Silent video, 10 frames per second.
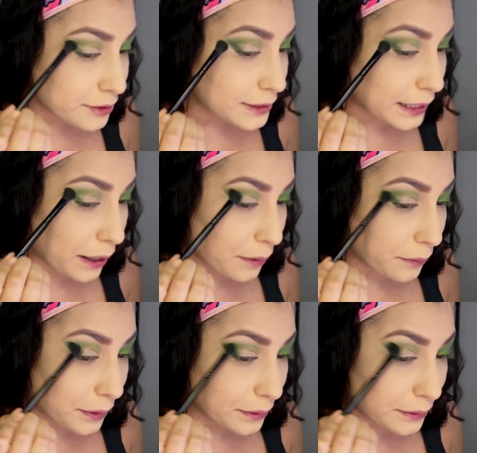
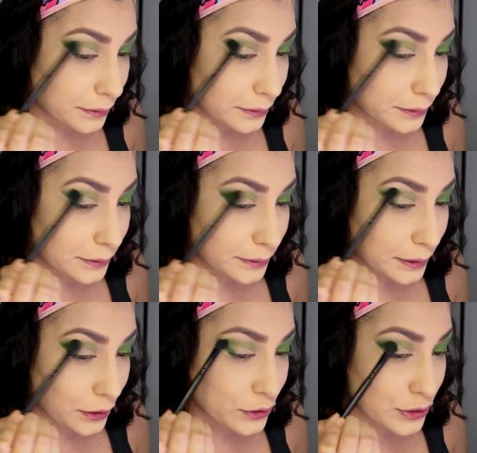So
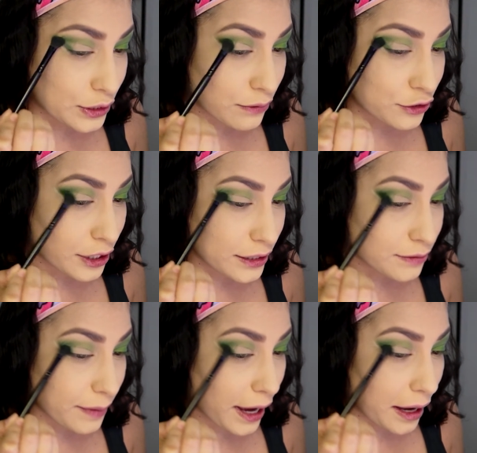don't
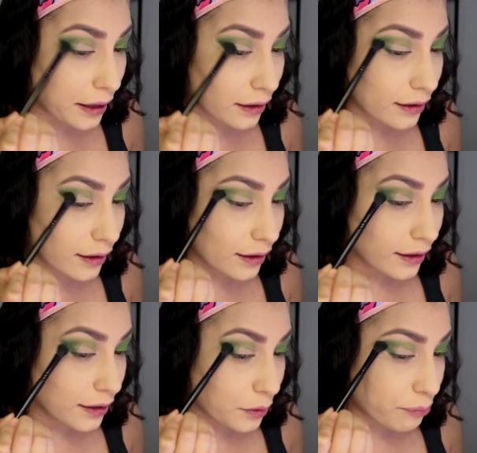judge my
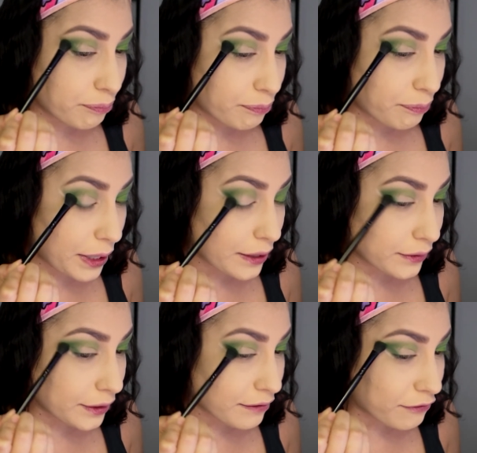
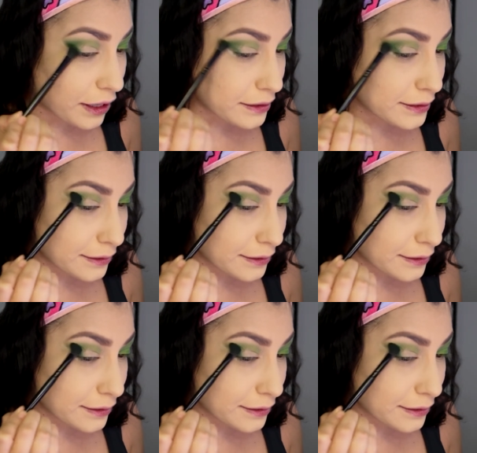pale looking face.